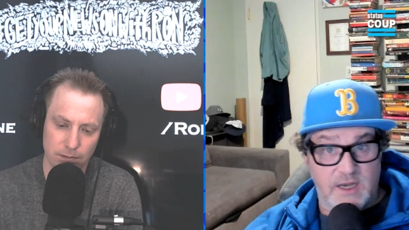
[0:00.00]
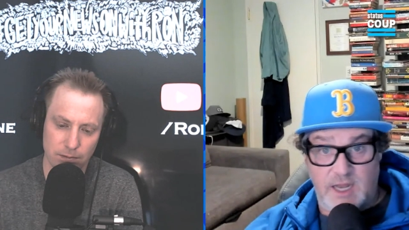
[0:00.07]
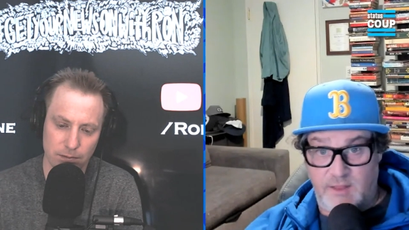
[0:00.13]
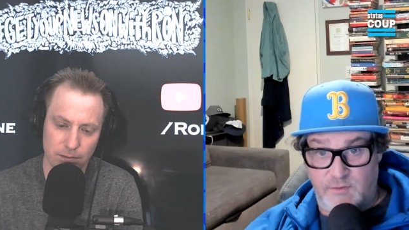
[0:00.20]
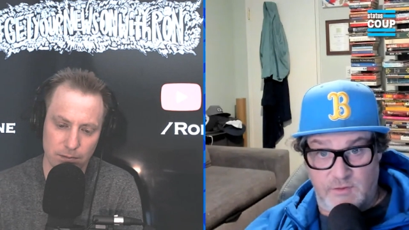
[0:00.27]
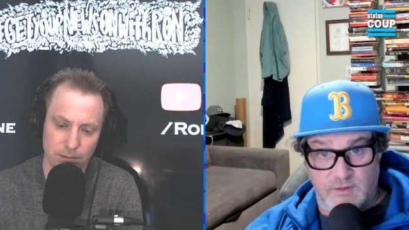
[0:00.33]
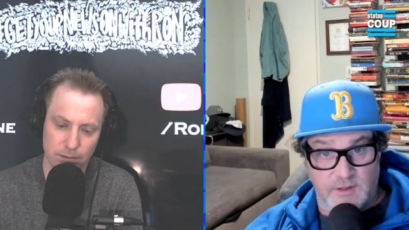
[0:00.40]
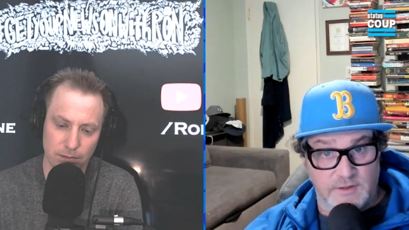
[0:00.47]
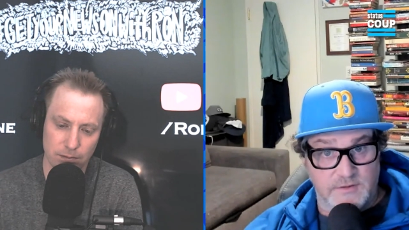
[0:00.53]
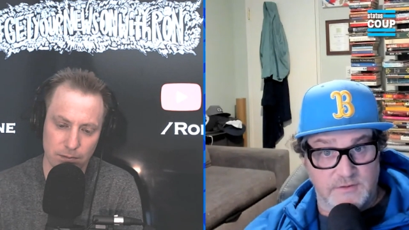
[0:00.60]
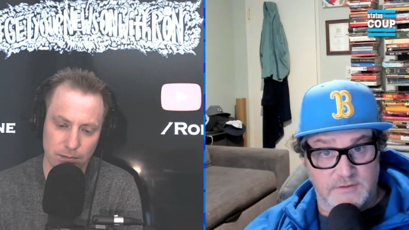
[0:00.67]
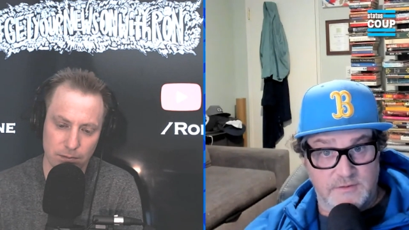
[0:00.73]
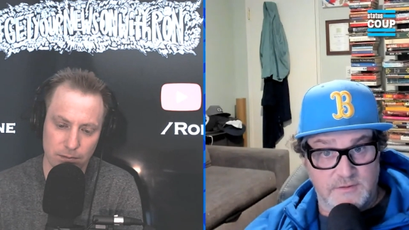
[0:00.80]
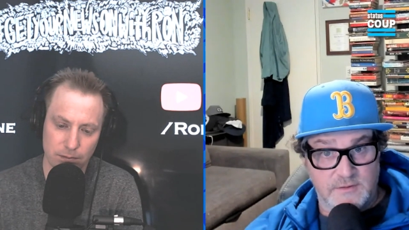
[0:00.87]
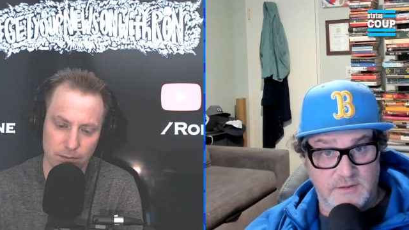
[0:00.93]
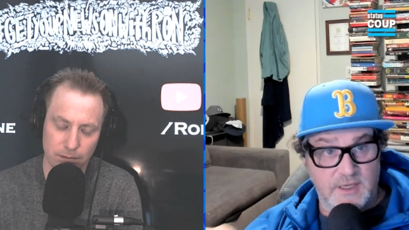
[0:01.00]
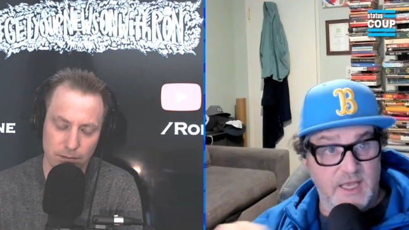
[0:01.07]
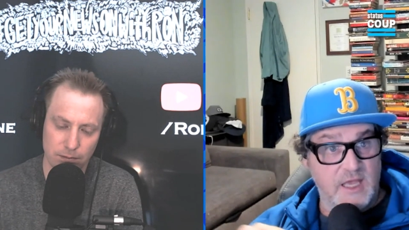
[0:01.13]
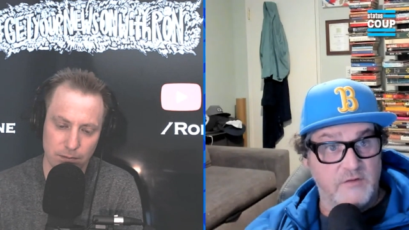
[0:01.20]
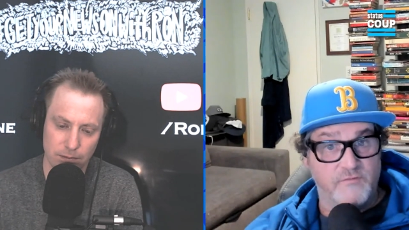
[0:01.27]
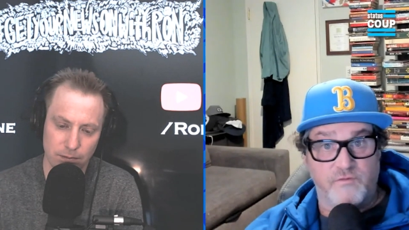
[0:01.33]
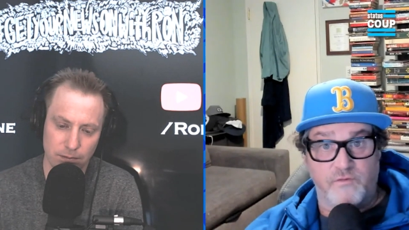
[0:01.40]
Speaker 1: Netherlands
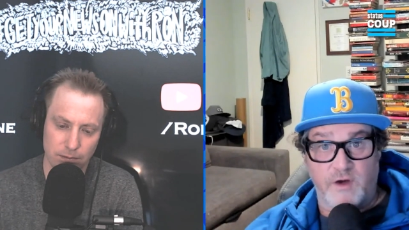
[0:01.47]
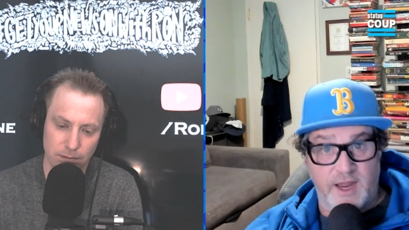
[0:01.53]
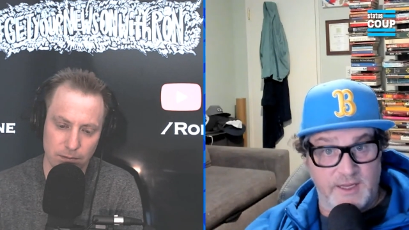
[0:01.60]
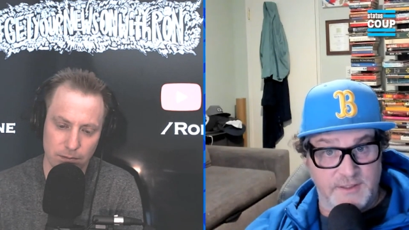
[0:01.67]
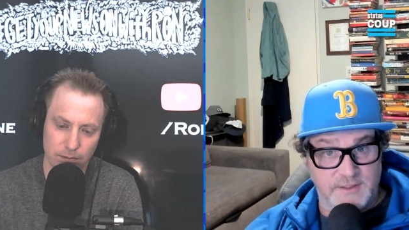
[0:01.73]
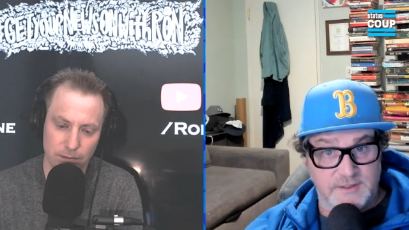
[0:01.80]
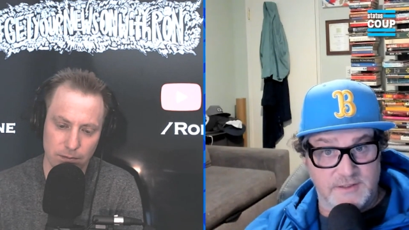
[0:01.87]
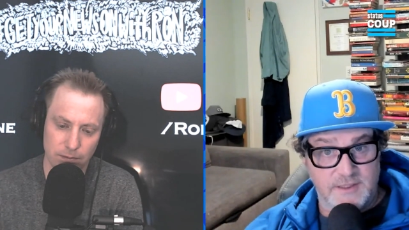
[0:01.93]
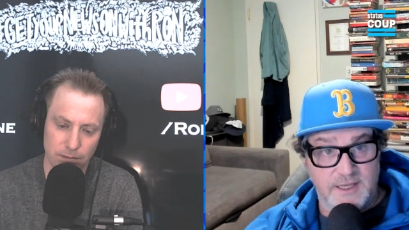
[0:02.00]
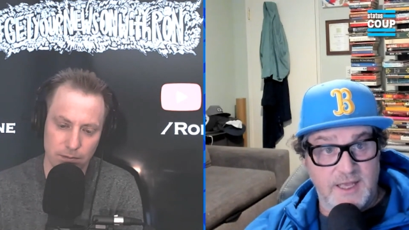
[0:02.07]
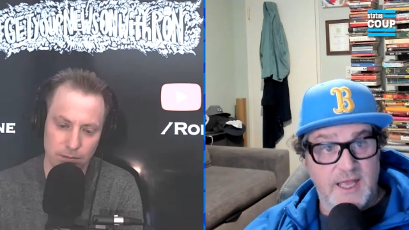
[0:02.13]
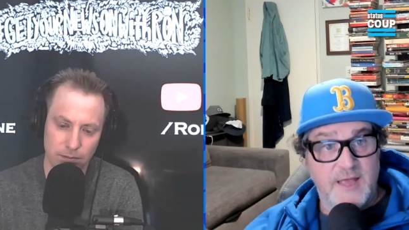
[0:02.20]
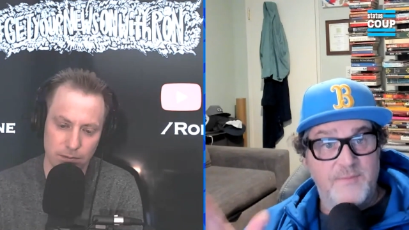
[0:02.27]
and France